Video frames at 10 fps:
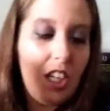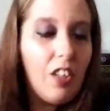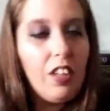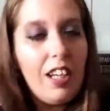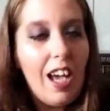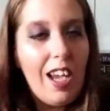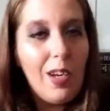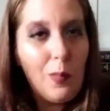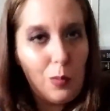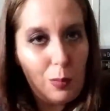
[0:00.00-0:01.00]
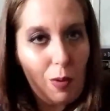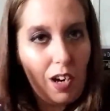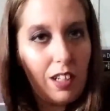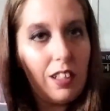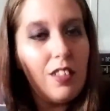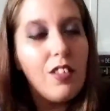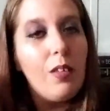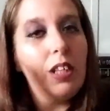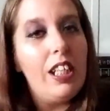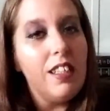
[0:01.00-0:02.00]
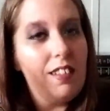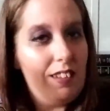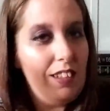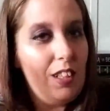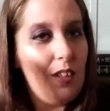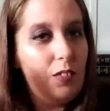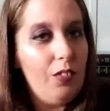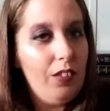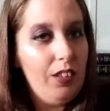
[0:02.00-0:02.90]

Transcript: Jekyll and Hyde Woodmark. So it is, it's